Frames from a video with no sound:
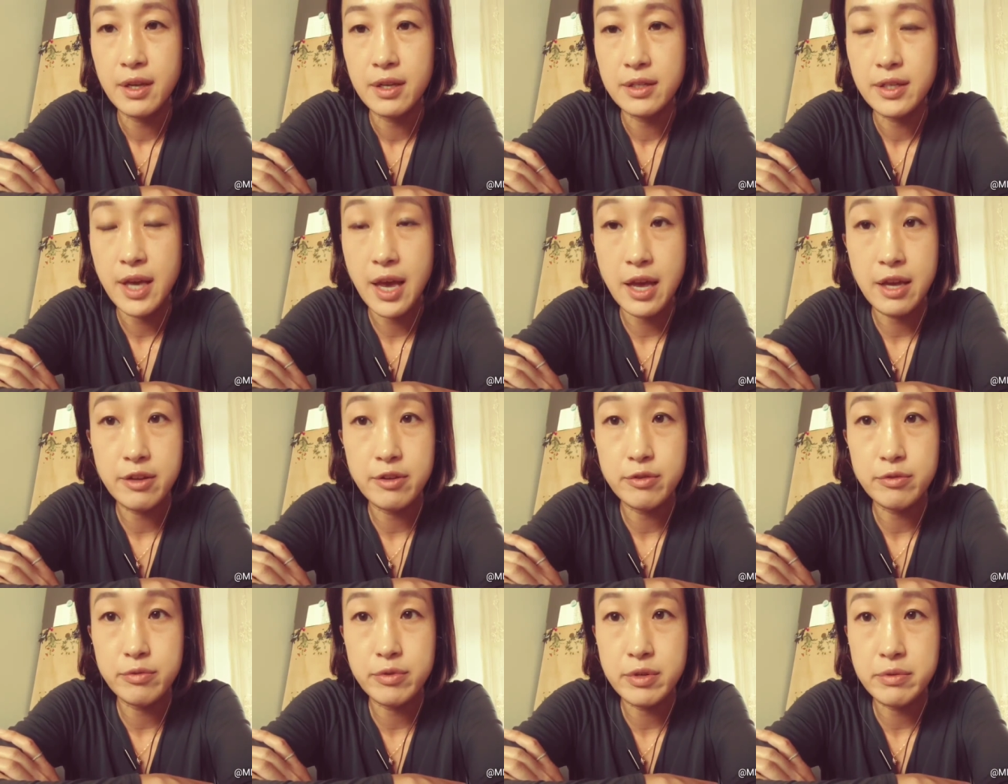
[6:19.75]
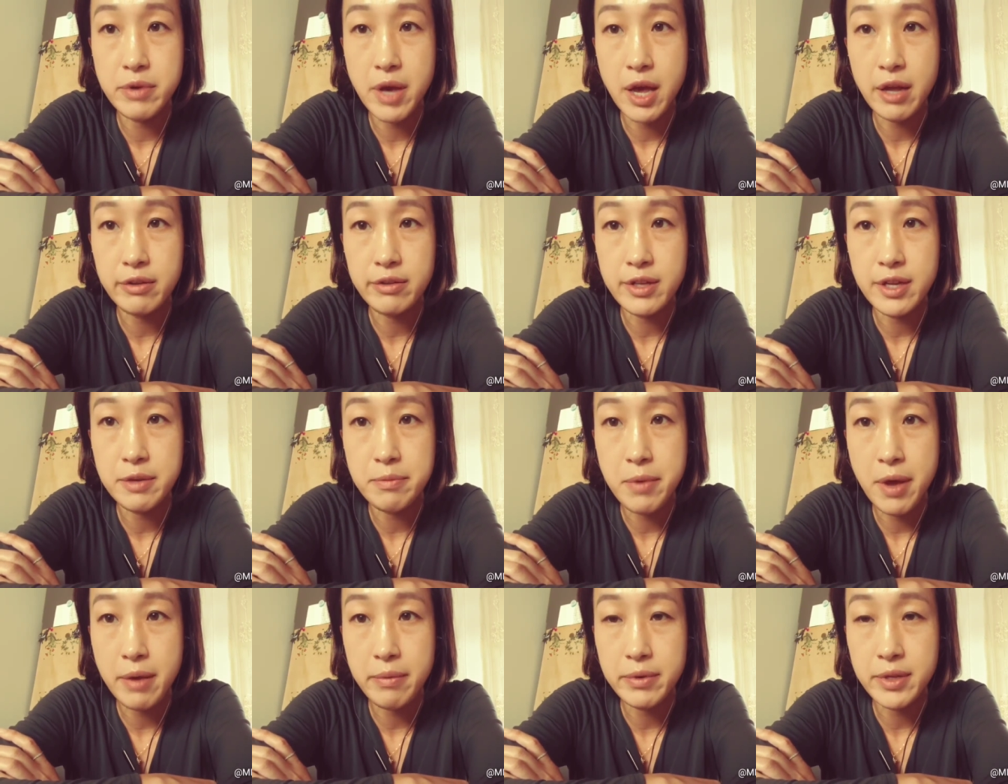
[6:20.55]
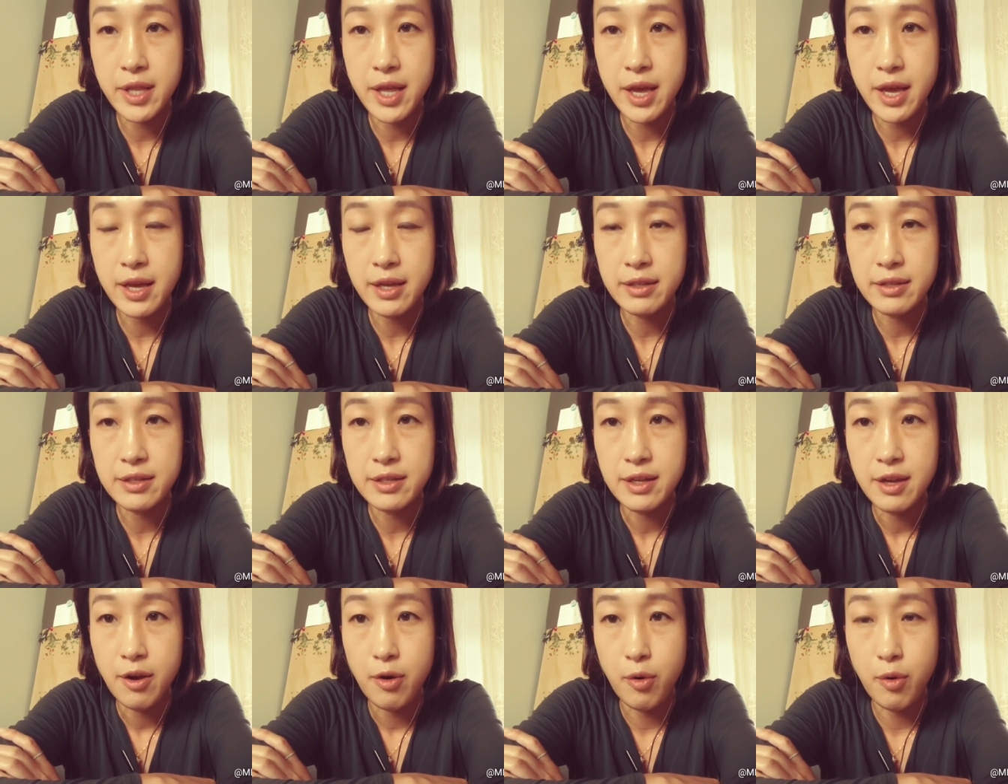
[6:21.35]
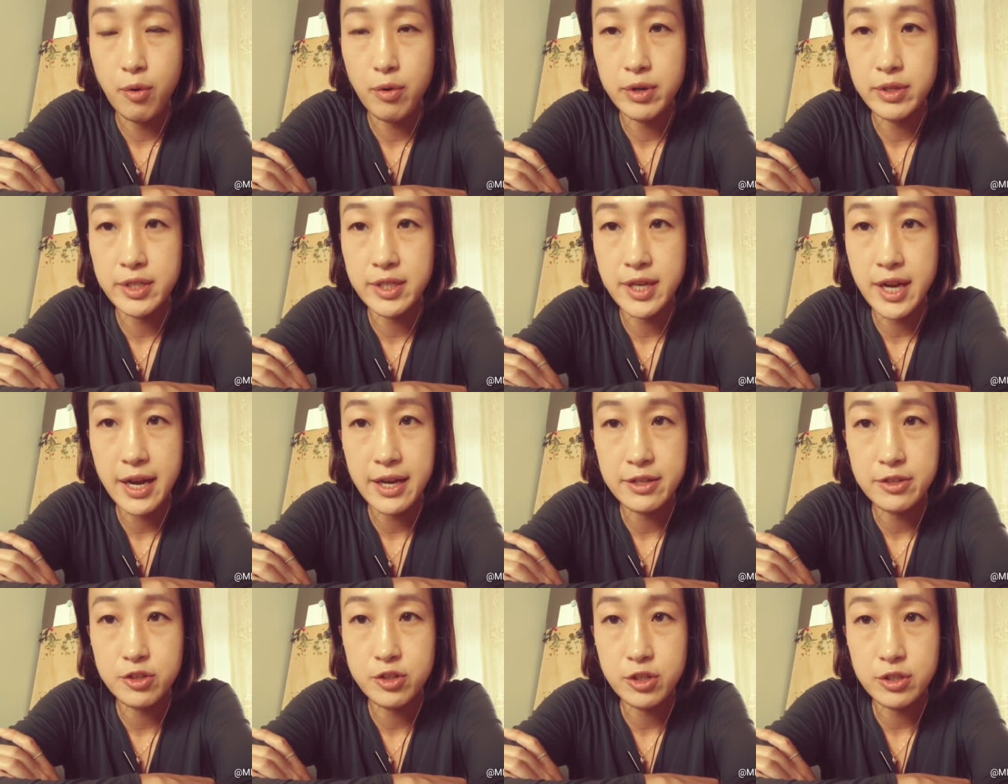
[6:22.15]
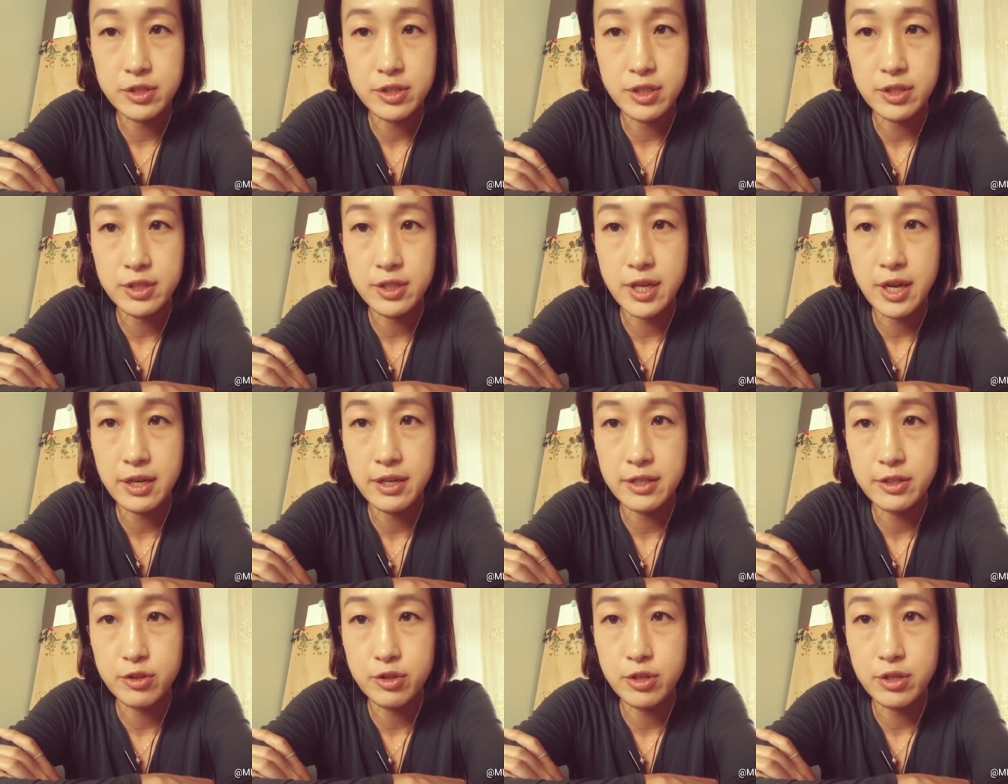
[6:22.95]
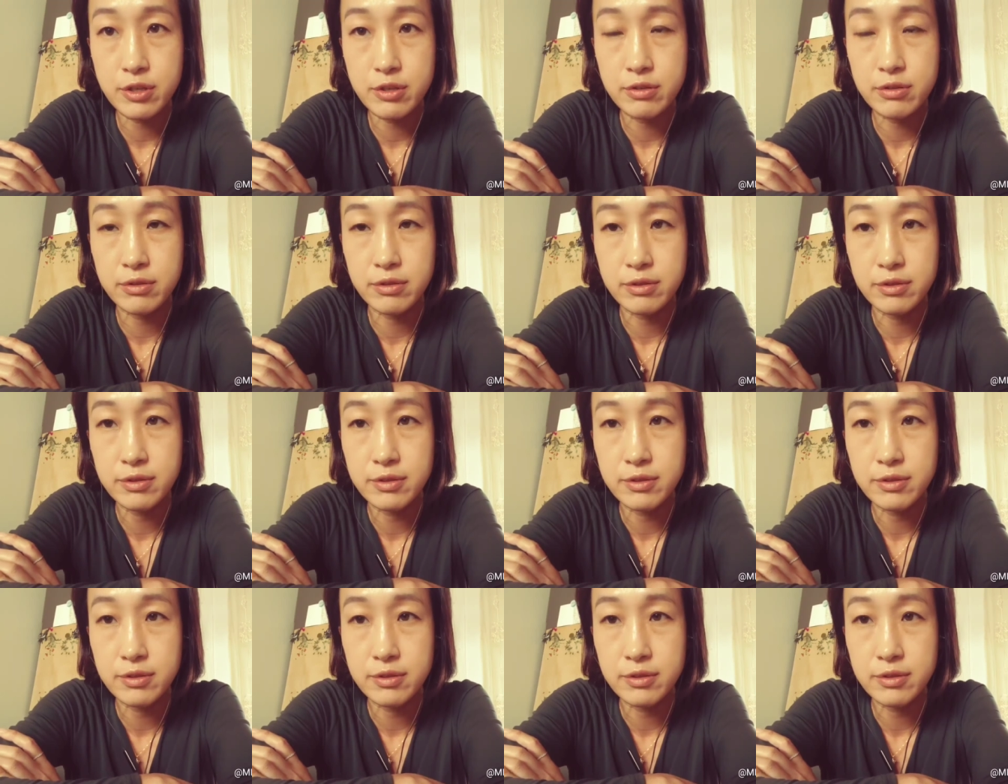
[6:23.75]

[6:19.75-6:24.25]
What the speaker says: Can you really remember that? Or did I just tell it to you?